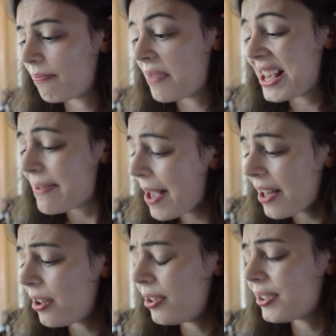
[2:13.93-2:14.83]

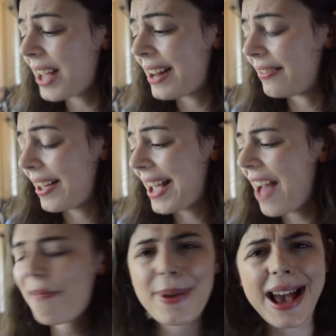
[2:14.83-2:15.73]
emails and like
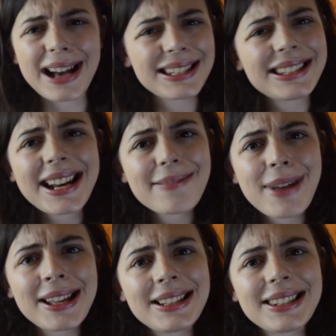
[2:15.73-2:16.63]
FBI
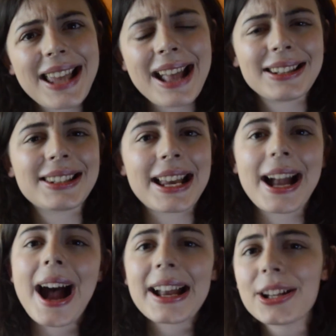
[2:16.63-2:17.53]
statements and
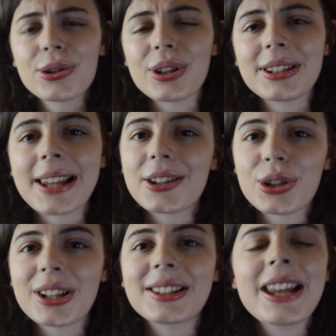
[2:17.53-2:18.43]
psychiatrist
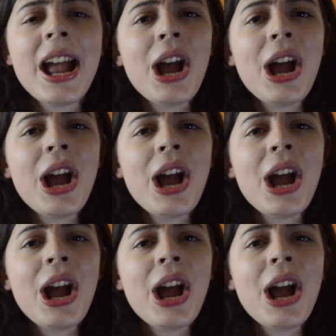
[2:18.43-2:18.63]
sessions,